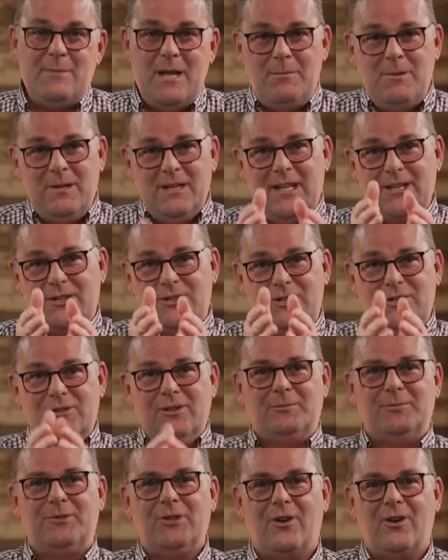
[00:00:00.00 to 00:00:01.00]
Maybe that's
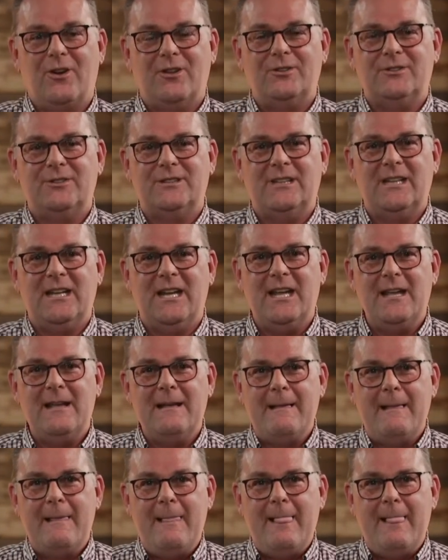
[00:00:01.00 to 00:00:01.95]
you I'm talking to today.